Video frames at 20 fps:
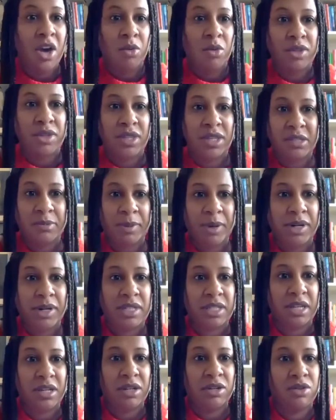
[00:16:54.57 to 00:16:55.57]
with this
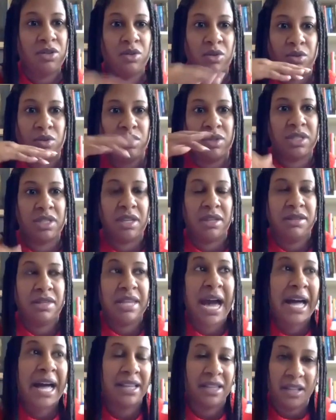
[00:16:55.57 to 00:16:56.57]
person who's
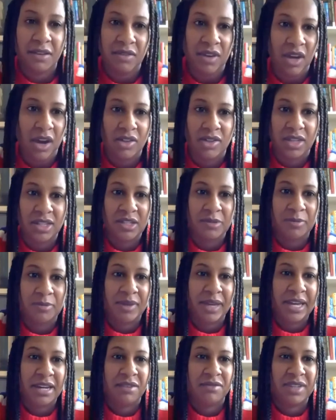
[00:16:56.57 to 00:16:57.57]
not living on this
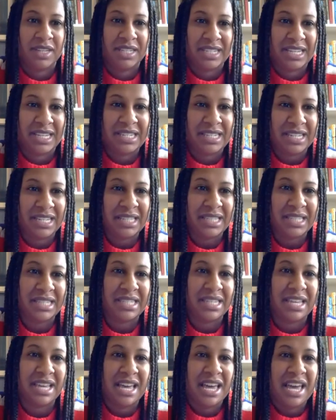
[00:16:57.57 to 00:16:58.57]
plane of
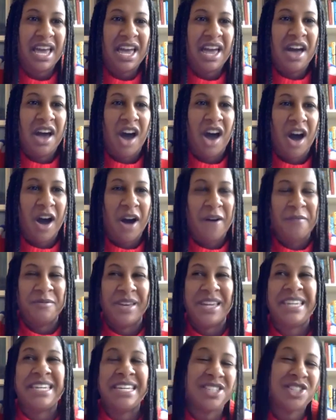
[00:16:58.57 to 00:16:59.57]
existence.
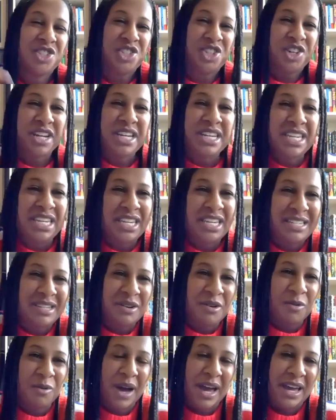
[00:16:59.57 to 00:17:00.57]
It gets
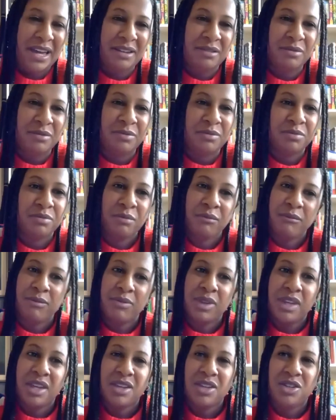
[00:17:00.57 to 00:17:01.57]
tricky when
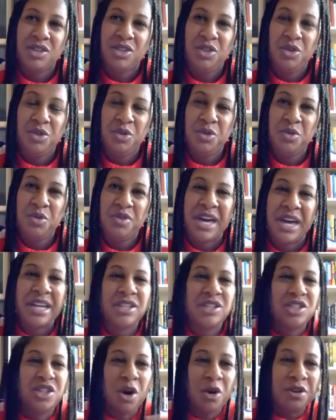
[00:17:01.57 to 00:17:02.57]
you
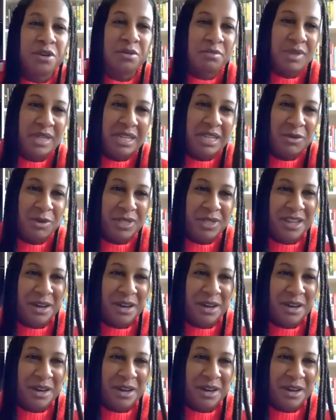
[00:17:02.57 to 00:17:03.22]
then go to meet with